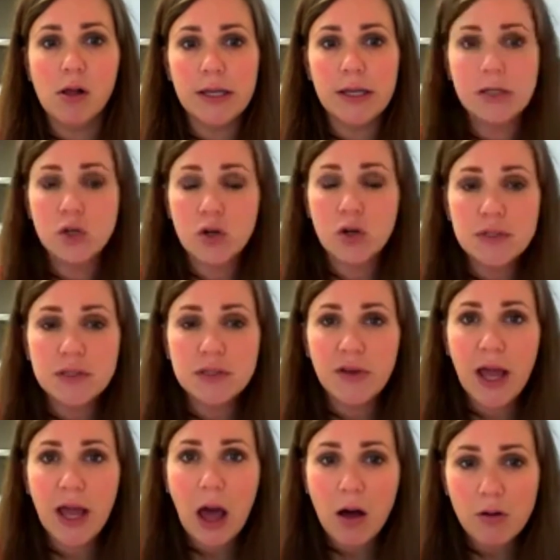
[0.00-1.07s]
In terms of
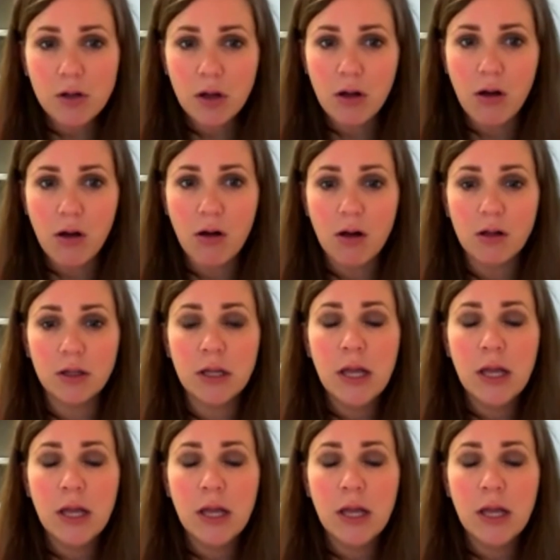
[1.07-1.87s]
alcohol,